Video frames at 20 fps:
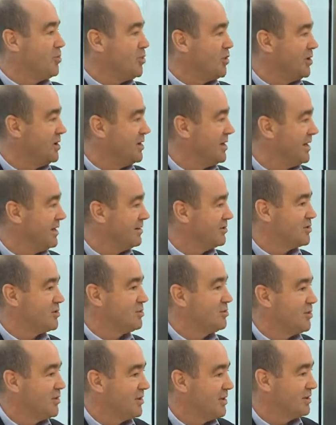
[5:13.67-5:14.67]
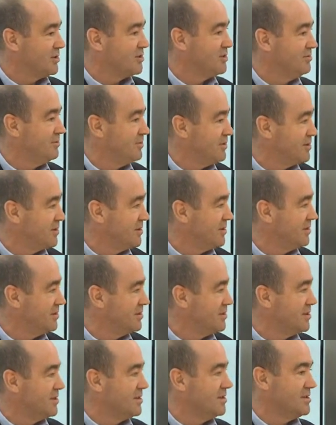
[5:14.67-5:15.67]
put it out to production
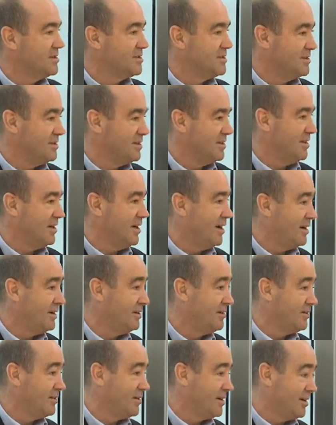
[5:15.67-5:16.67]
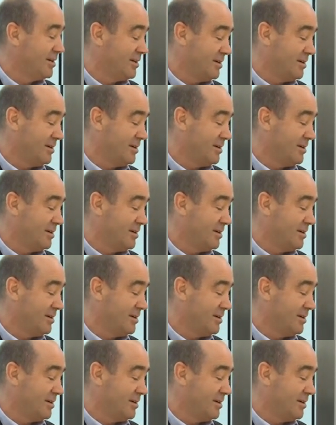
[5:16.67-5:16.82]
facilities and